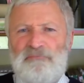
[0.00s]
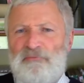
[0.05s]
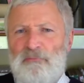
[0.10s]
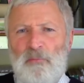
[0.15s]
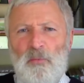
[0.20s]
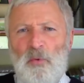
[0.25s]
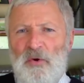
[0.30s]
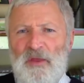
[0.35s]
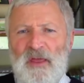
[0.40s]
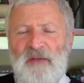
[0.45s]

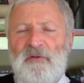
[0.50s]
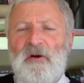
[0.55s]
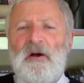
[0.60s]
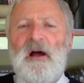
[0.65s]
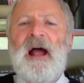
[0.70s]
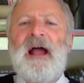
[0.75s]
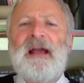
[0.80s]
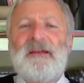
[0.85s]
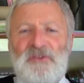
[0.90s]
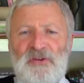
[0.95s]
whatever,
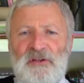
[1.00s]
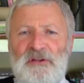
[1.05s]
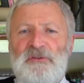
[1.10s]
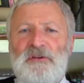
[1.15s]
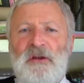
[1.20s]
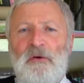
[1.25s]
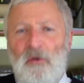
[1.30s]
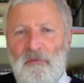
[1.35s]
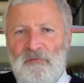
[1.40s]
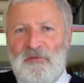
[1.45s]
actually, you
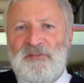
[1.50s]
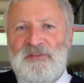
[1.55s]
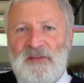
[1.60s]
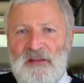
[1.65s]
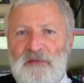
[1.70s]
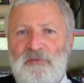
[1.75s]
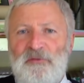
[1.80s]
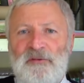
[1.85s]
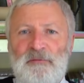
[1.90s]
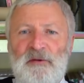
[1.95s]
know, obviously
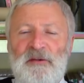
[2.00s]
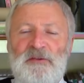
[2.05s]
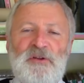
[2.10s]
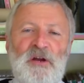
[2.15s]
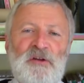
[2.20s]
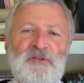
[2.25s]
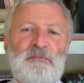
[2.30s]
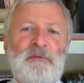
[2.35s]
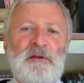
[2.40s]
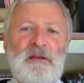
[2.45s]
there was a bit of
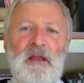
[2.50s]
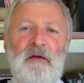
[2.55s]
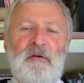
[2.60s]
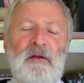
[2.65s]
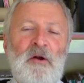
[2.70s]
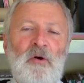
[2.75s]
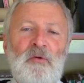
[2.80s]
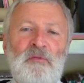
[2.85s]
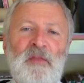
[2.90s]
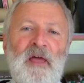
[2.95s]
judgment
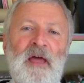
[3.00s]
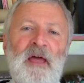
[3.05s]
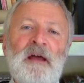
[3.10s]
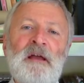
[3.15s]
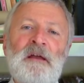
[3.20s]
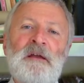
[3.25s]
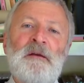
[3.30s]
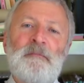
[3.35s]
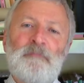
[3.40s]
going on there,